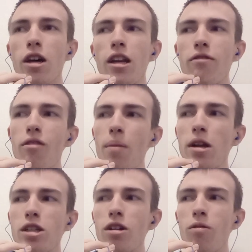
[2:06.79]

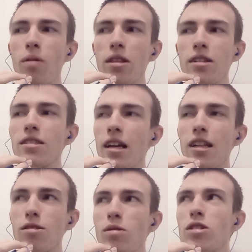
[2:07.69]
information of what the second
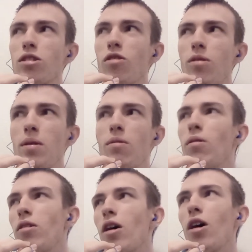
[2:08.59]
Switch is going to be.
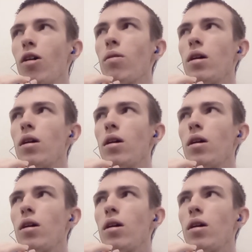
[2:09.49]
Well, no.